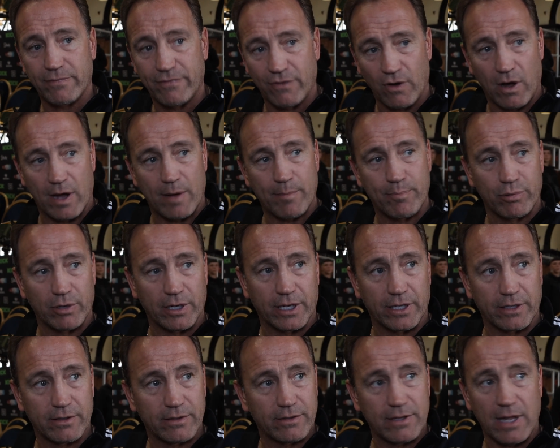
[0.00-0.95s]
Does it get any better
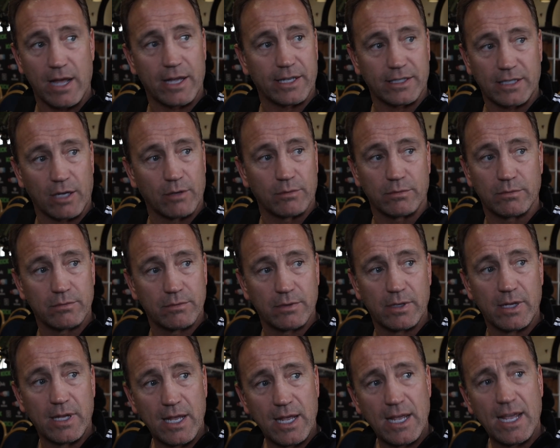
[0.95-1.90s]
than that? All British
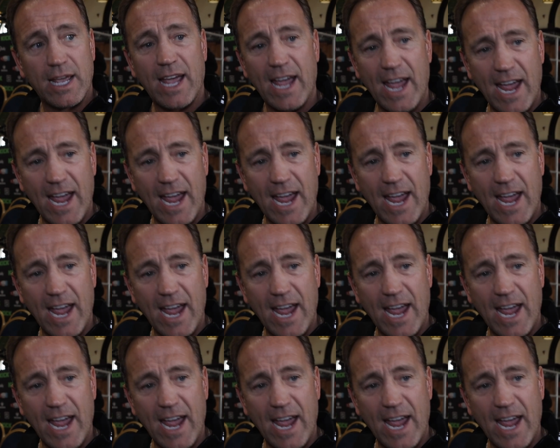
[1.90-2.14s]
heavyweight fight.